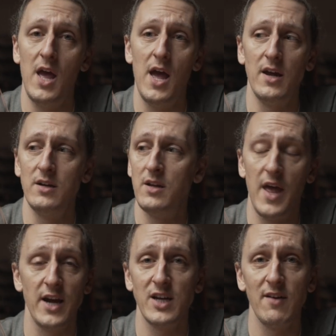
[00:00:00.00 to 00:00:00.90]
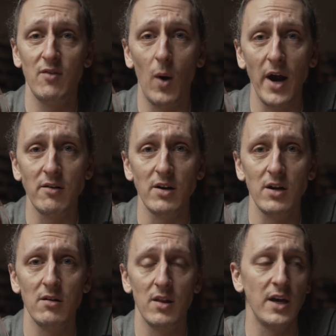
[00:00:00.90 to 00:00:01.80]
And they actually have a
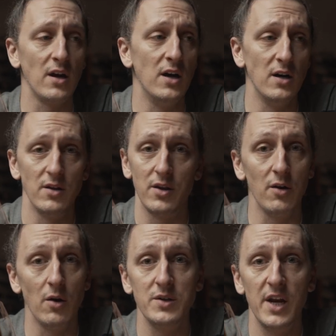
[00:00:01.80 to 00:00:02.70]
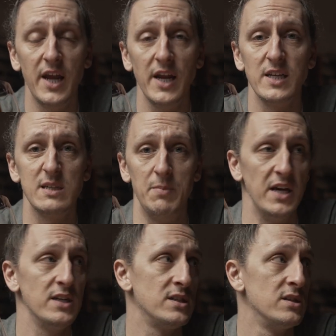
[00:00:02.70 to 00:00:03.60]
winery, like their own dedicated
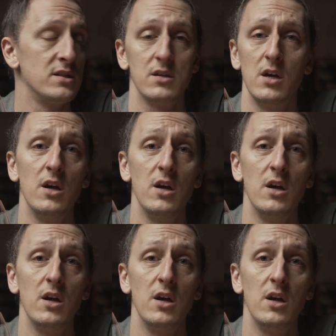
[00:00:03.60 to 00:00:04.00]
space, this